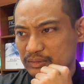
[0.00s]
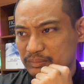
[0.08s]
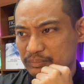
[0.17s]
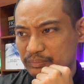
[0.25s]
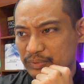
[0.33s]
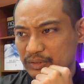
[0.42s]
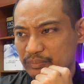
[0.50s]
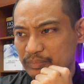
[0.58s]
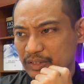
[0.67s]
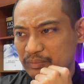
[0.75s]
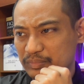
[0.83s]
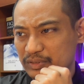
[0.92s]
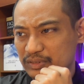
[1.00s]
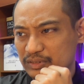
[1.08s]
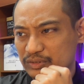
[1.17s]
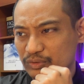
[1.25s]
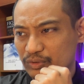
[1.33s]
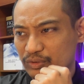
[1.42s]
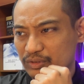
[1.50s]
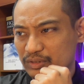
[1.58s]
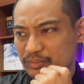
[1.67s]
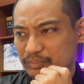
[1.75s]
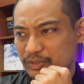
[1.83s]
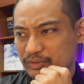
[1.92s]
But Bible is all
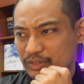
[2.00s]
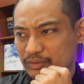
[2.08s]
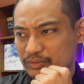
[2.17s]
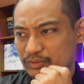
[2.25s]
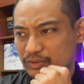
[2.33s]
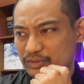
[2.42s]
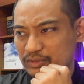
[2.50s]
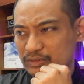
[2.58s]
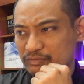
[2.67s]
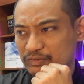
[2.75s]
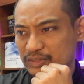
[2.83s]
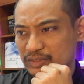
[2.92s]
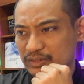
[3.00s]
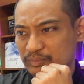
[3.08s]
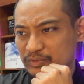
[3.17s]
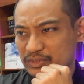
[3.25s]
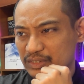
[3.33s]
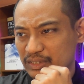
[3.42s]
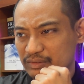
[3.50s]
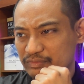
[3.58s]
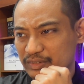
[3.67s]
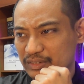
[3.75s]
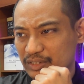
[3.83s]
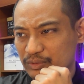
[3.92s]
about how God revealed himself
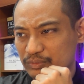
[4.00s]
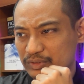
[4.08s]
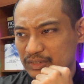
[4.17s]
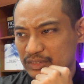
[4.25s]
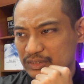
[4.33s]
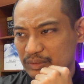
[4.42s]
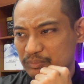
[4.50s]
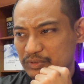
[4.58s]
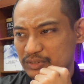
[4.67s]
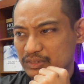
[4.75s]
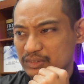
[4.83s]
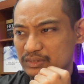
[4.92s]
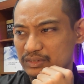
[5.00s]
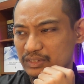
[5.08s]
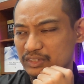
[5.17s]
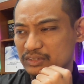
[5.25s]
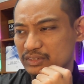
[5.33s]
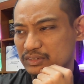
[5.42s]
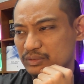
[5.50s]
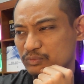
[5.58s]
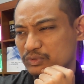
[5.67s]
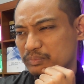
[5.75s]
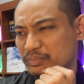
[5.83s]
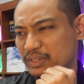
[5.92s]
and how he established his relationship
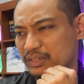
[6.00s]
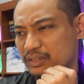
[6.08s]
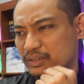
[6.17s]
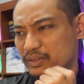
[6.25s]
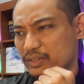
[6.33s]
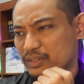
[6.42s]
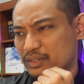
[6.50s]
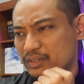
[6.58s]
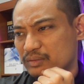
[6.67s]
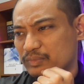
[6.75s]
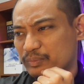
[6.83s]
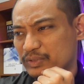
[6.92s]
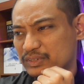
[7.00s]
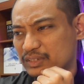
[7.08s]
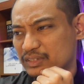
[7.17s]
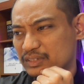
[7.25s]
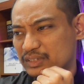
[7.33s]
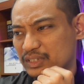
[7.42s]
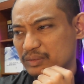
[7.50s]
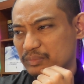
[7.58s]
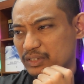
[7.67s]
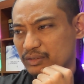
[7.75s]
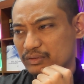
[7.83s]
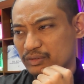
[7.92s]
with men. Muhammad suddenly come
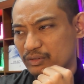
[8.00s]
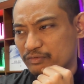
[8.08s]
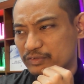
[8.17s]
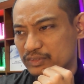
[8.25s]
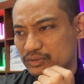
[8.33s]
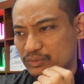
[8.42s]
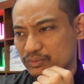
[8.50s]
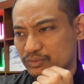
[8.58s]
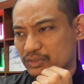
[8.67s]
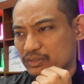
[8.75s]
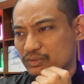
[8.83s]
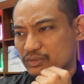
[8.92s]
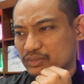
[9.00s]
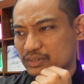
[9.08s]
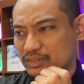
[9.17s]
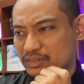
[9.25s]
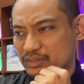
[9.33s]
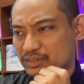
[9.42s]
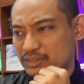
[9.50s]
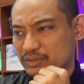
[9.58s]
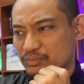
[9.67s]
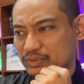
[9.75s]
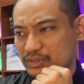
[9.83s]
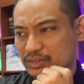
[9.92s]
out of his own ideology and
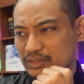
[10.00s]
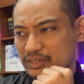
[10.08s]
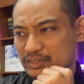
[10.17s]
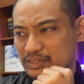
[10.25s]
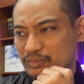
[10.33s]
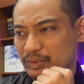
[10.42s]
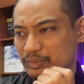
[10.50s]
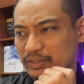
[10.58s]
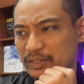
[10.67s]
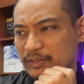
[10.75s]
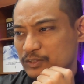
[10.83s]
teaching which against the Bible.